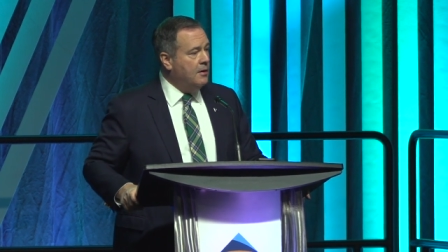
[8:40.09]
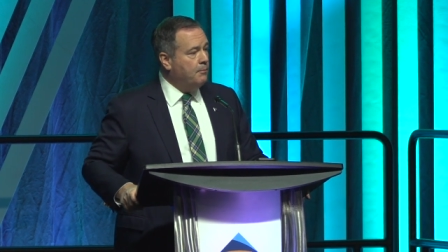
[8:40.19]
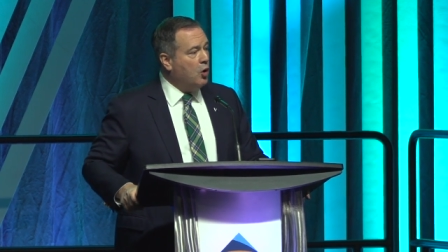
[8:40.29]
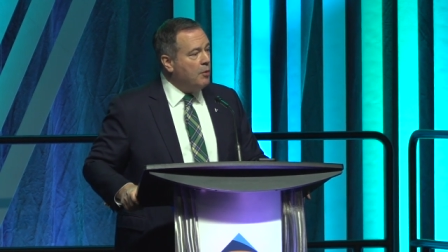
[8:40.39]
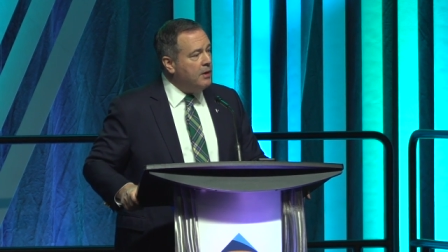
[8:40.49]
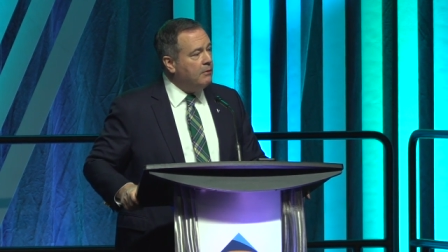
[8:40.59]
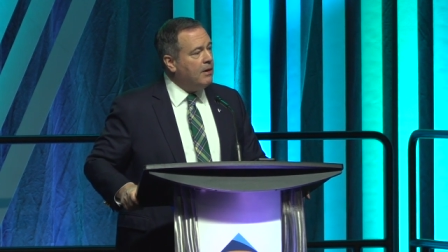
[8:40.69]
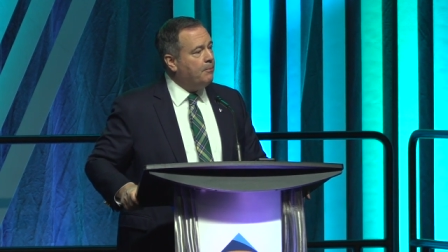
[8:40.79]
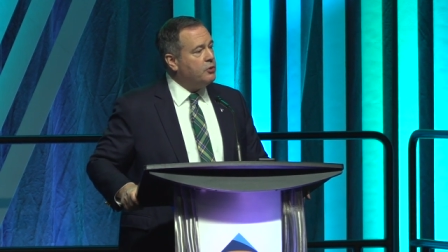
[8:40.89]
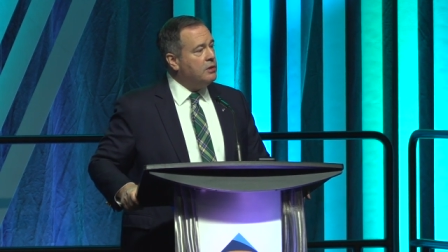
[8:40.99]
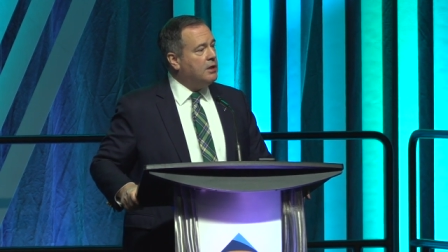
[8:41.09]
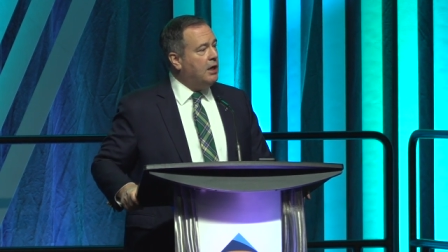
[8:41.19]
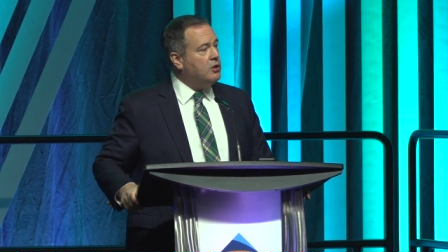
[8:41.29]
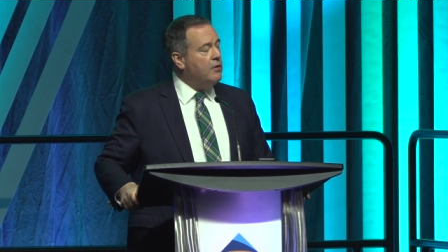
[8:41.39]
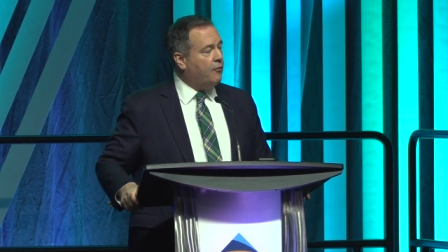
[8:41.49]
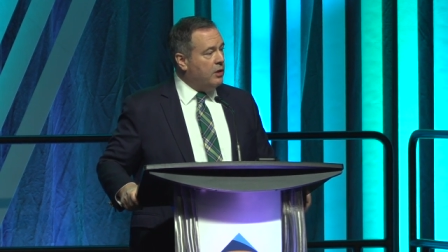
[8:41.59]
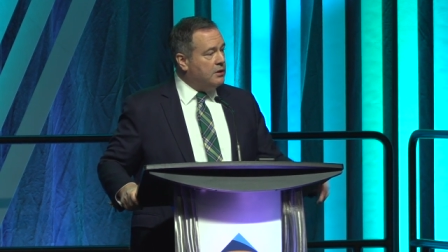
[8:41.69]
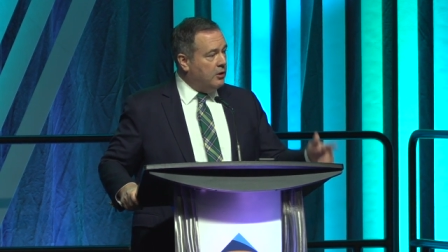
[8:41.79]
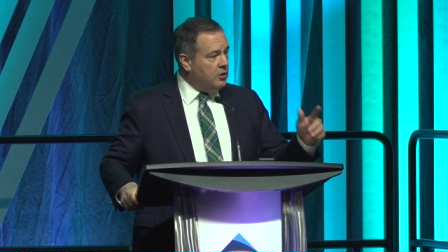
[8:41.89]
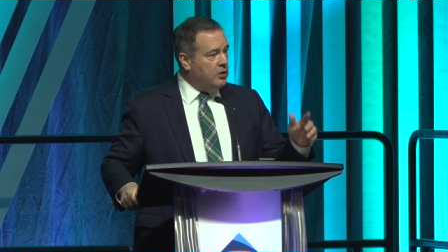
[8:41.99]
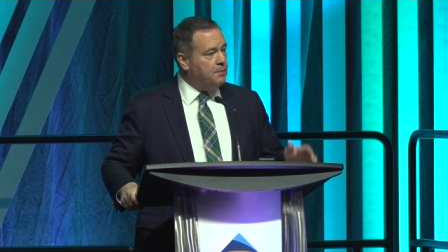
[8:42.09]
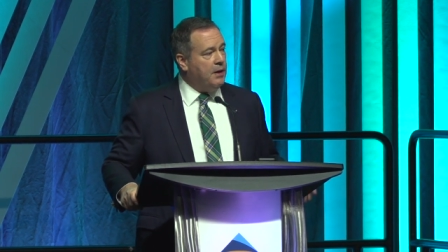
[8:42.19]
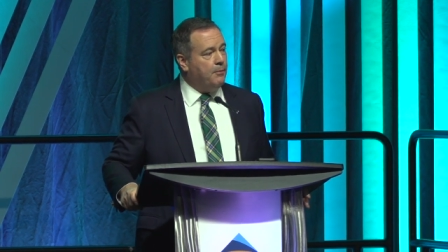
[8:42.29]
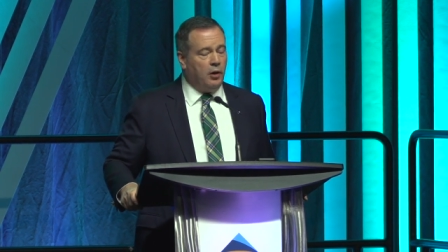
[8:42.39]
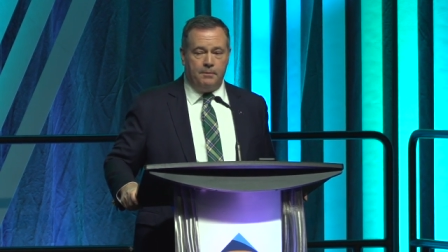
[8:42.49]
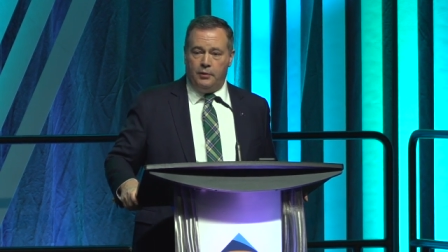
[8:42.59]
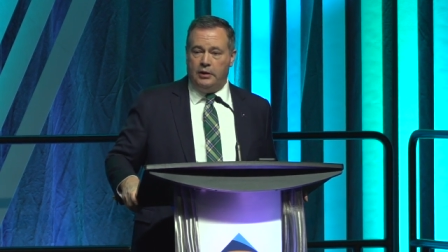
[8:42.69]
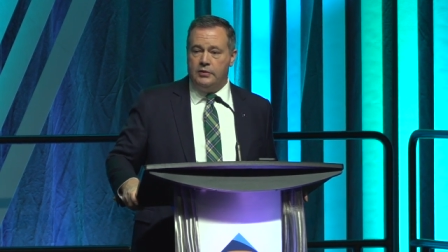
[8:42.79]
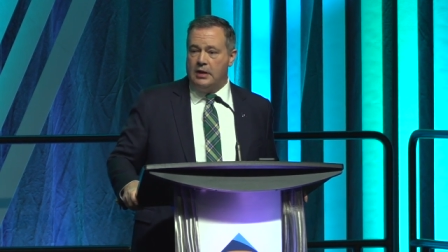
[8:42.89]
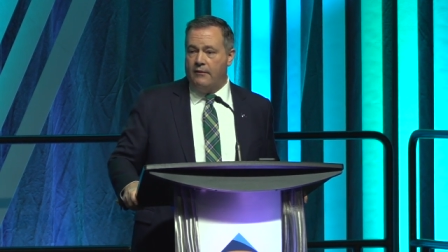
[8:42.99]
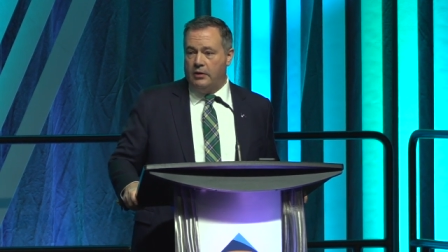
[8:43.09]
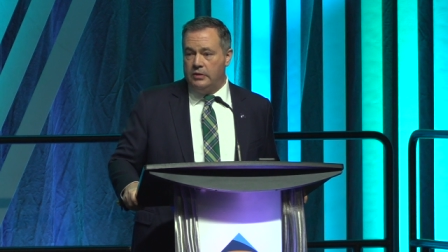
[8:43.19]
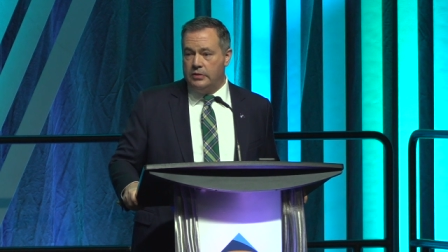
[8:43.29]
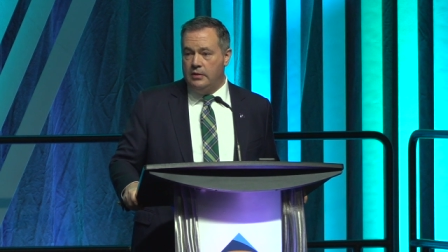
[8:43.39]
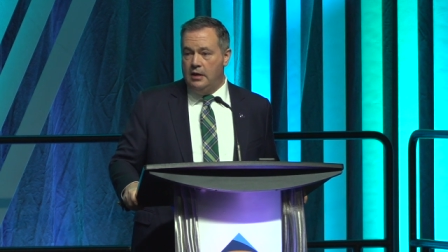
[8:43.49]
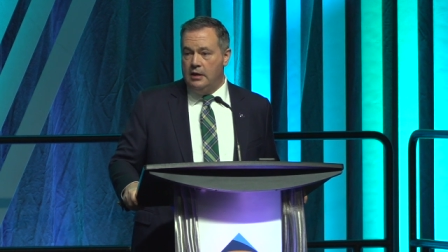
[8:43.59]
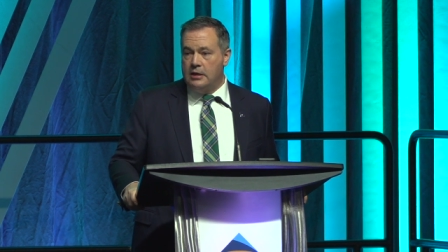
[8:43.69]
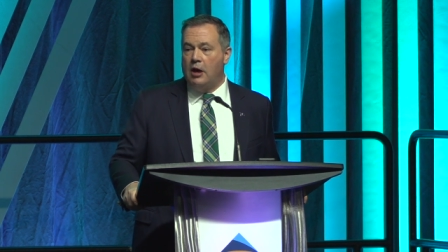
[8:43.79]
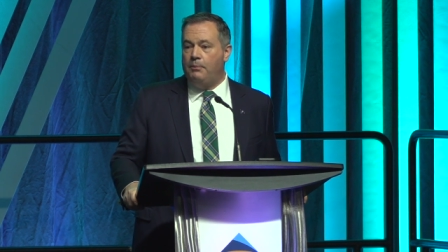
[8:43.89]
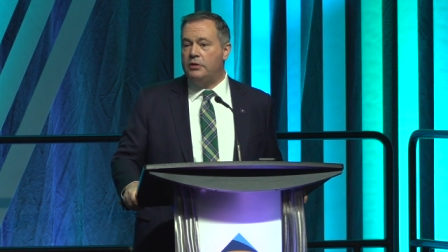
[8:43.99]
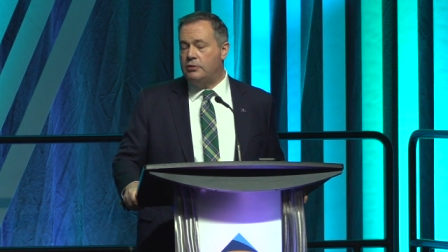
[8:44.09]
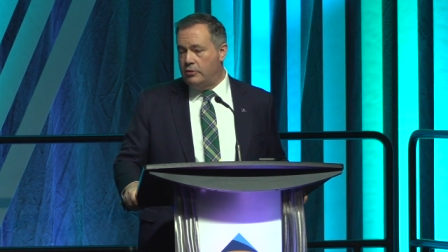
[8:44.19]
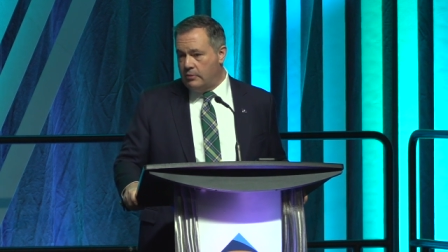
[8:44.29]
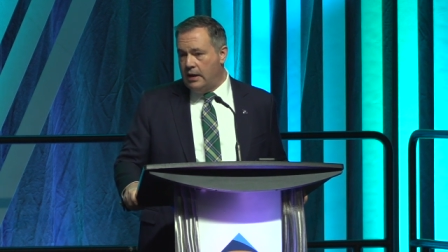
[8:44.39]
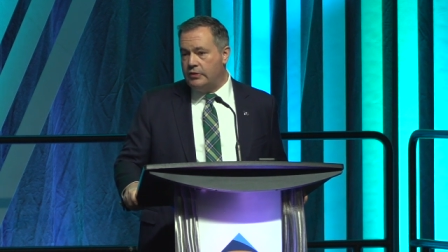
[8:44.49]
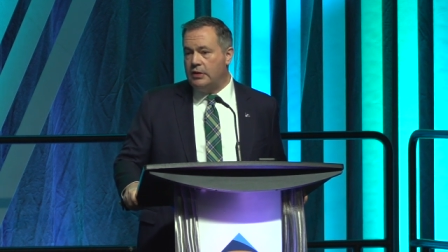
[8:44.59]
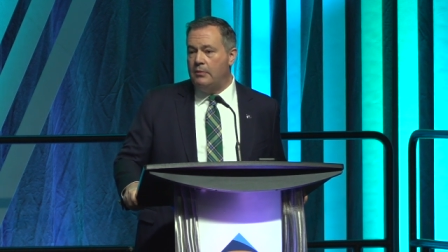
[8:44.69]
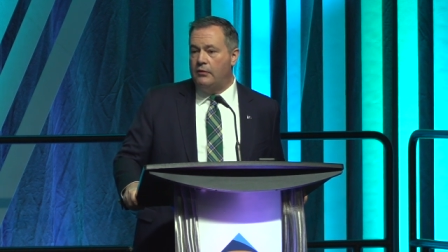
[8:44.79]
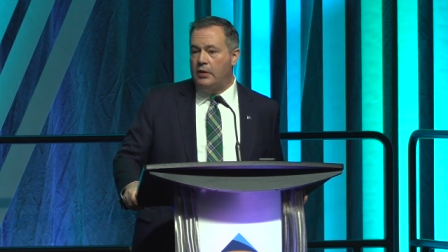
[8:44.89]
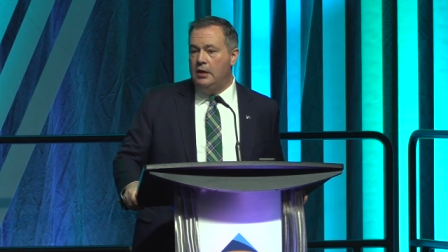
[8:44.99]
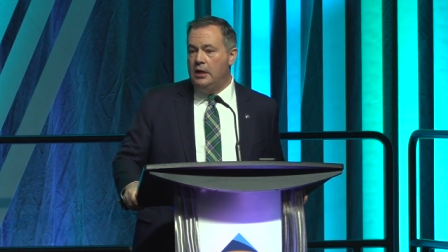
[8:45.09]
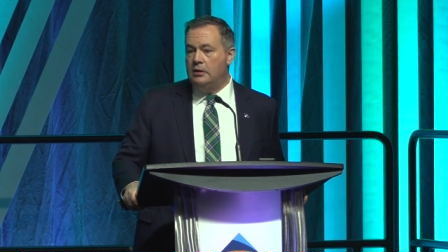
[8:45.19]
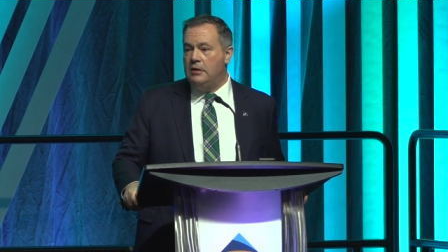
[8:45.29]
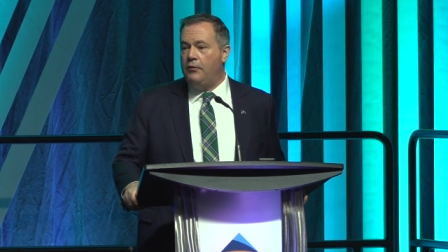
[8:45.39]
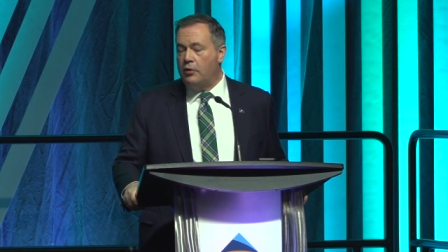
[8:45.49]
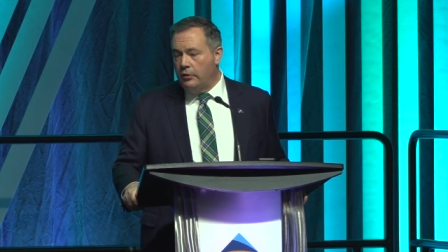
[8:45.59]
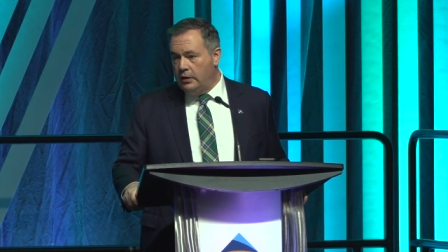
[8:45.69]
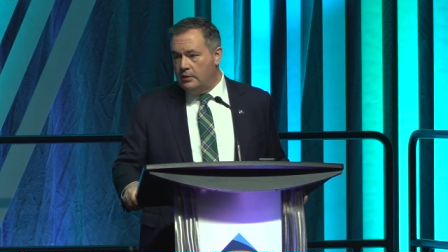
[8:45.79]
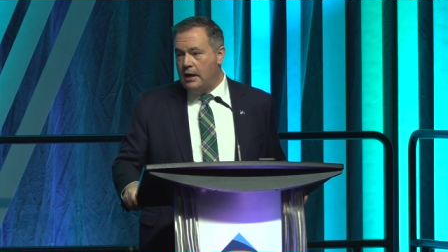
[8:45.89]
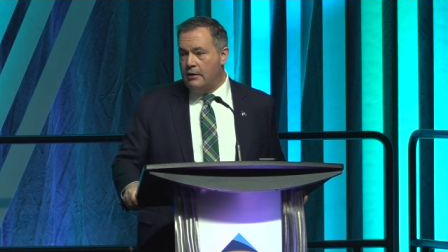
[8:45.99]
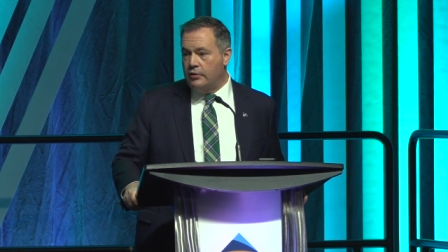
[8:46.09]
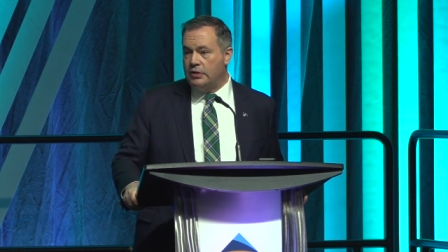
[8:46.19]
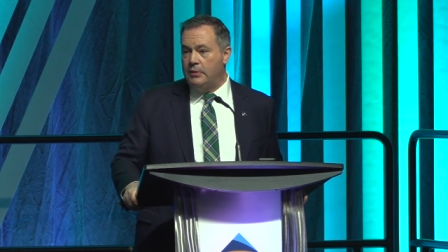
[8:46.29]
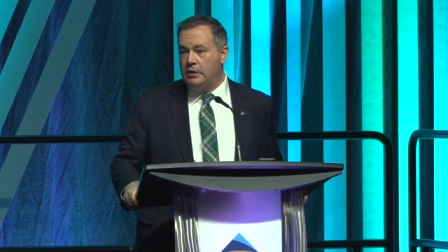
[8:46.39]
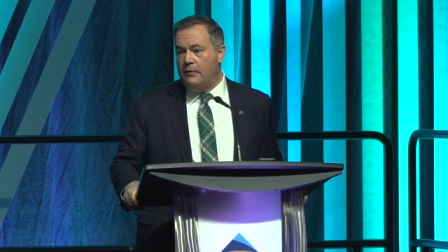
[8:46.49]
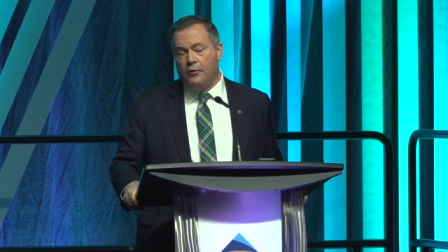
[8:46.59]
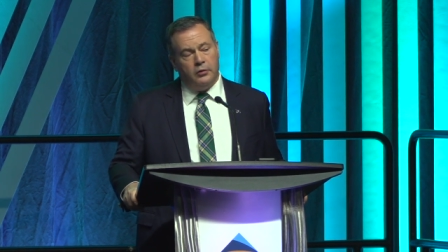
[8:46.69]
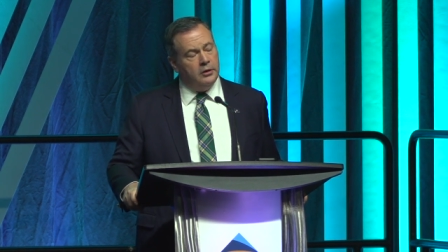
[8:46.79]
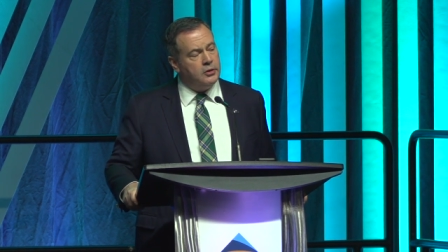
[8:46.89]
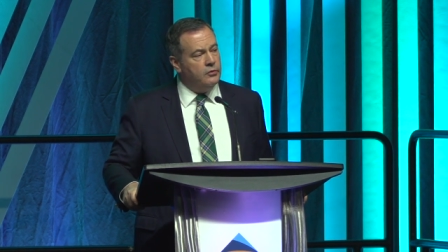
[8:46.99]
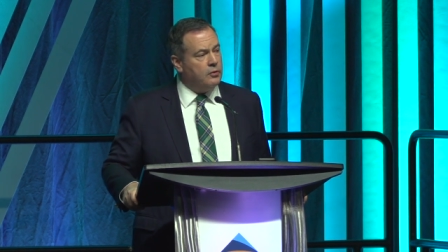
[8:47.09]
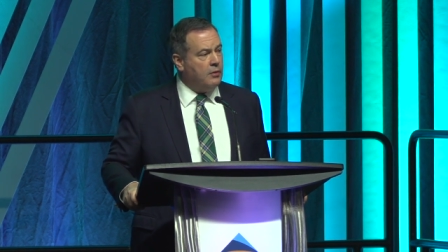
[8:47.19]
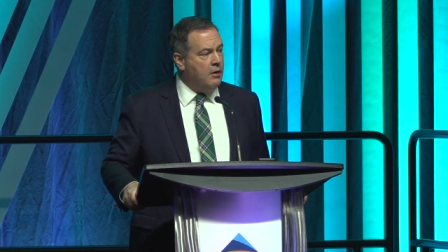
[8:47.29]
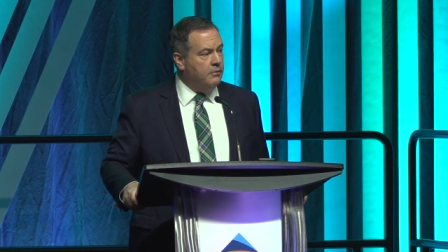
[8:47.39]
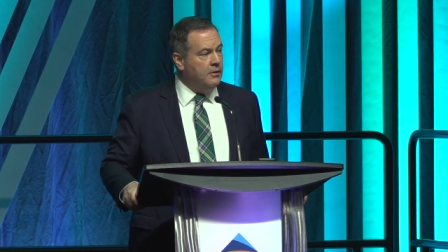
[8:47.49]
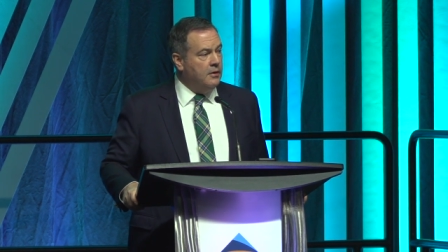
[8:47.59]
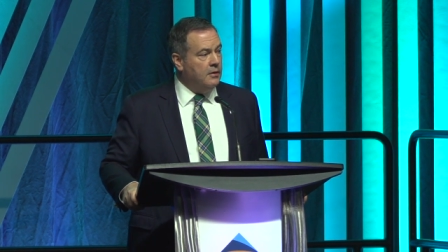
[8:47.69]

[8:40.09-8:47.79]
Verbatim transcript: permanent representation for Indigenous people on police governance to help us to address some of the difficult, tackle some of the difficult issues around,